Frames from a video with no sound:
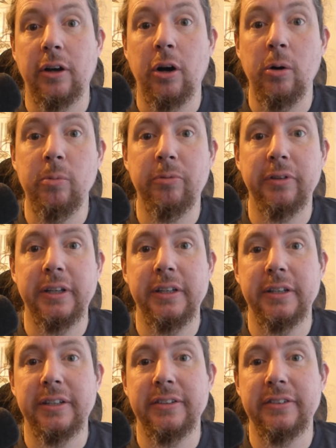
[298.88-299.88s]
hopefully
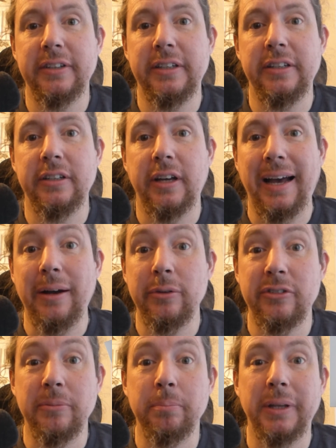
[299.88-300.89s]
you can see how
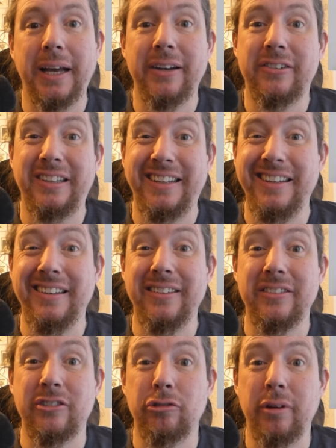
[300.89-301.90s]
simple it actually
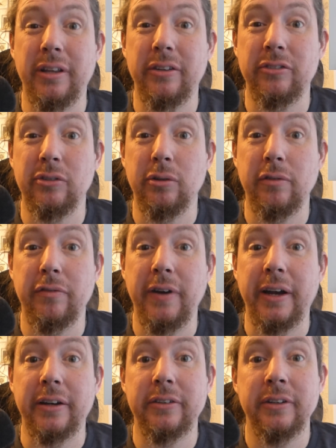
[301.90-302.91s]
is to create this sort of
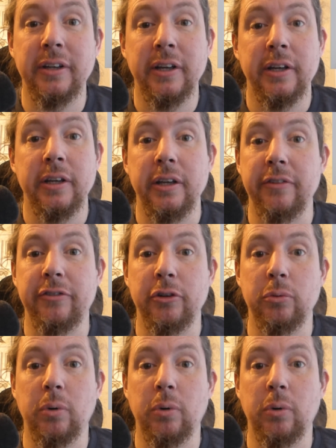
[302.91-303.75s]
effect. If you